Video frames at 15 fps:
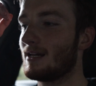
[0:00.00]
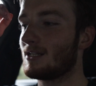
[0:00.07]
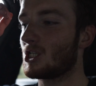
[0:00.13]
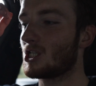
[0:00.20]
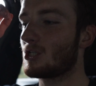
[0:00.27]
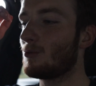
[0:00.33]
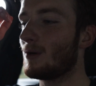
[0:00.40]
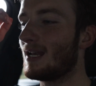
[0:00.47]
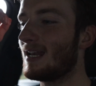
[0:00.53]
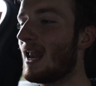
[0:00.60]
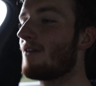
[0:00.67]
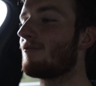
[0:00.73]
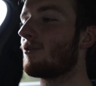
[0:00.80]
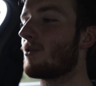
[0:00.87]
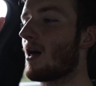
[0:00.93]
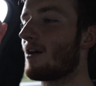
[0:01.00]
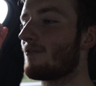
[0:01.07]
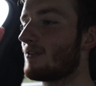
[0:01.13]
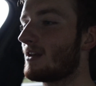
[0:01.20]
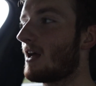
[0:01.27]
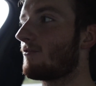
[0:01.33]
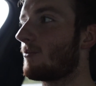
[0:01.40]
just to a level that
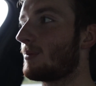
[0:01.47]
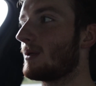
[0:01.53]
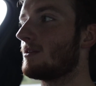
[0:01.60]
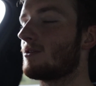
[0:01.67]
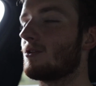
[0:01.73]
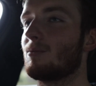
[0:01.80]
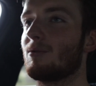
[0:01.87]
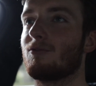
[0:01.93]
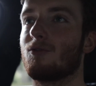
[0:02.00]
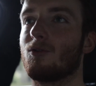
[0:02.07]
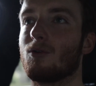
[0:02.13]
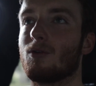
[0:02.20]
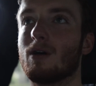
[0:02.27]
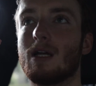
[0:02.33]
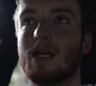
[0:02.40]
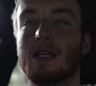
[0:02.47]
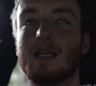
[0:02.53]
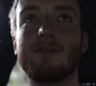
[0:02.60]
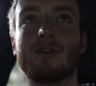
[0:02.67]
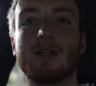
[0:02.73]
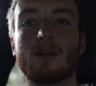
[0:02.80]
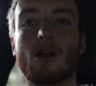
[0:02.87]
I've never been to before,
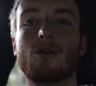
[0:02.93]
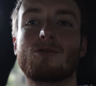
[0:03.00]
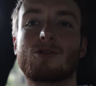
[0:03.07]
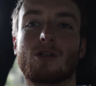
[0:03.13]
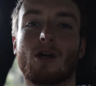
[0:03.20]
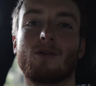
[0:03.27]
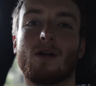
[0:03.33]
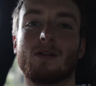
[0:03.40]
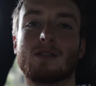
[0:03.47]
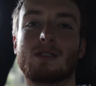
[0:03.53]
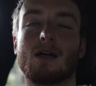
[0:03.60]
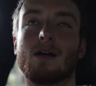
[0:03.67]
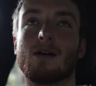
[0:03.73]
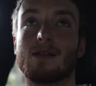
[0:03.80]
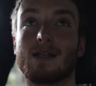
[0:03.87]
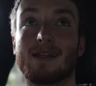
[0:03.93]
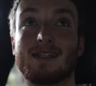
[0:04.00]
leaving no stone unturned.